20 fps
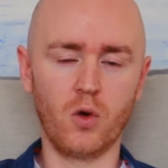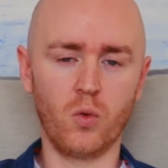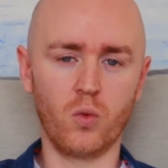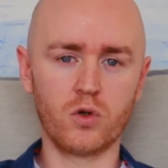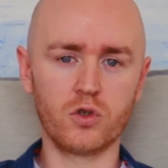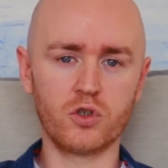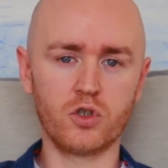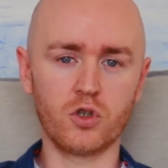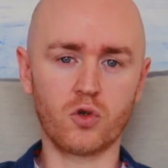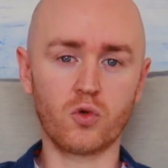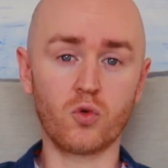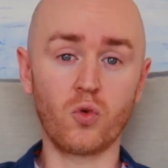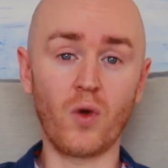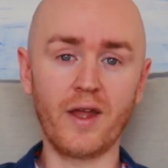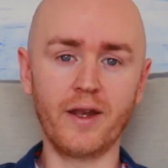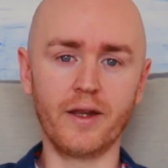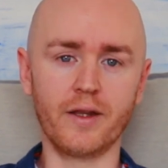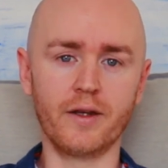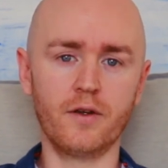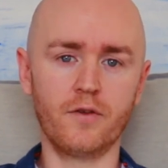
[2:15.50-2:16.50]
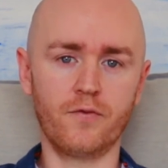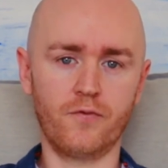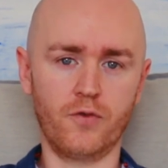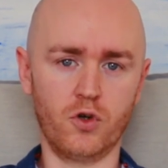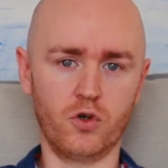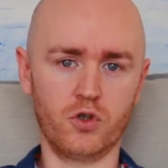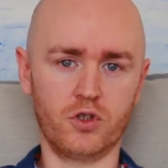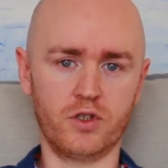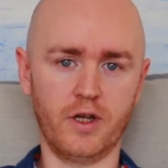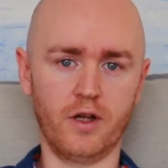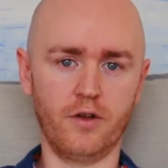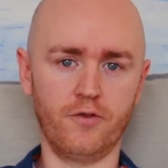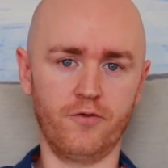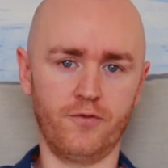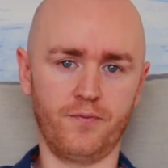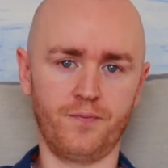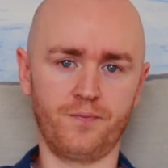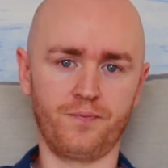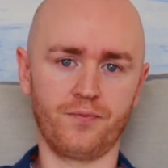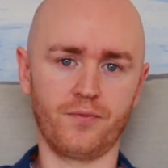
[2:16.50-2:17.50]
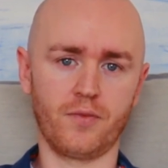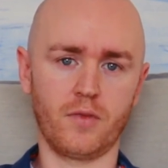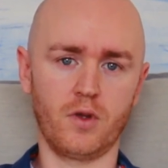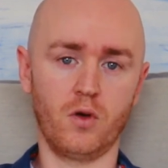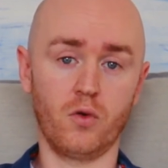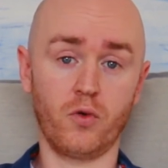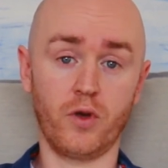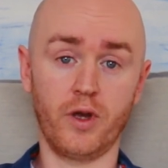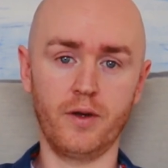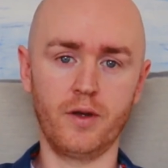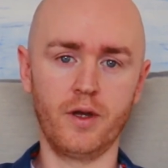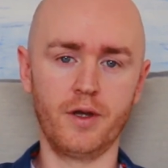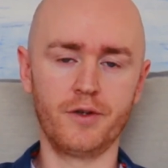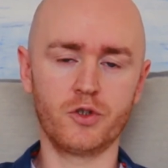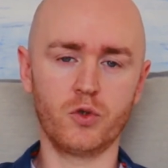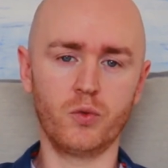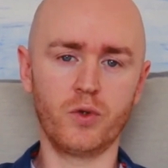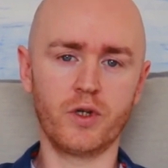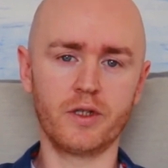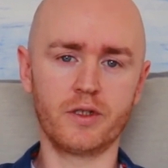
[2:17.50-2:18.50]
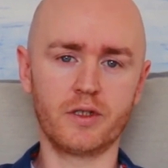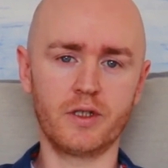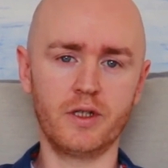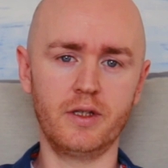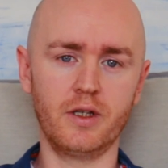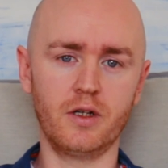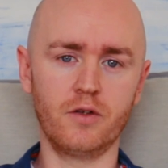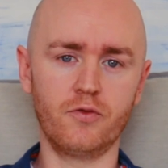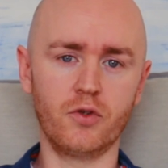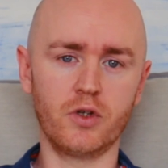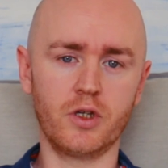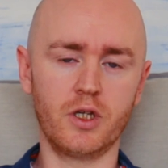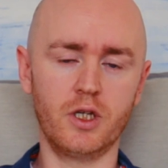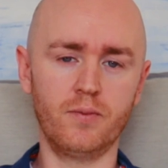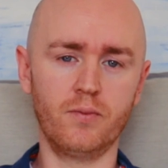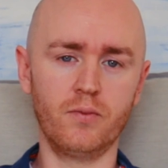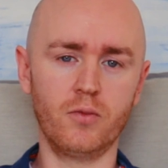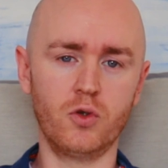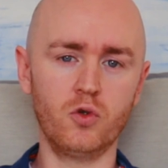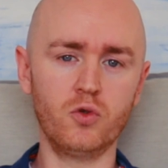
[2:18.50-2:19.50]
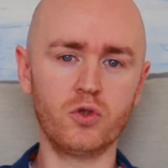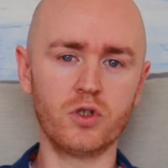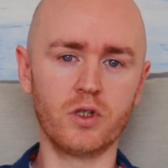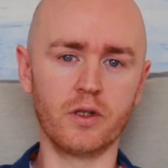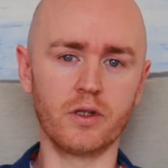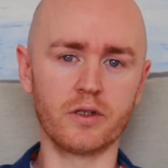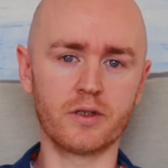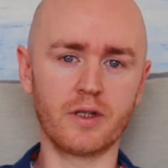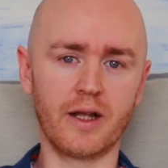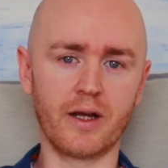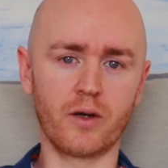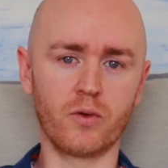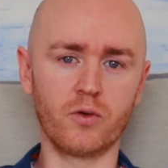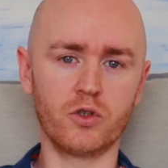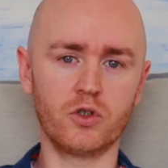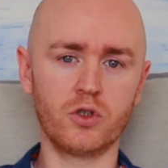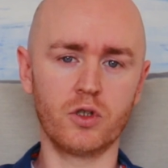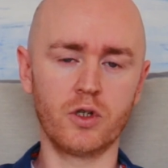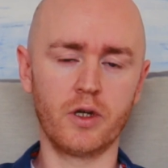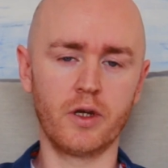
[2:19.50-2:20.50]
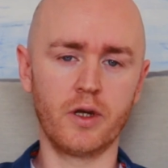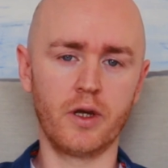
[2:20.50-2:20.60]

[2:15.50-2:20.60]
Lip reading: Where's the credit for yourself? Okay, so we can see that if we keep using this language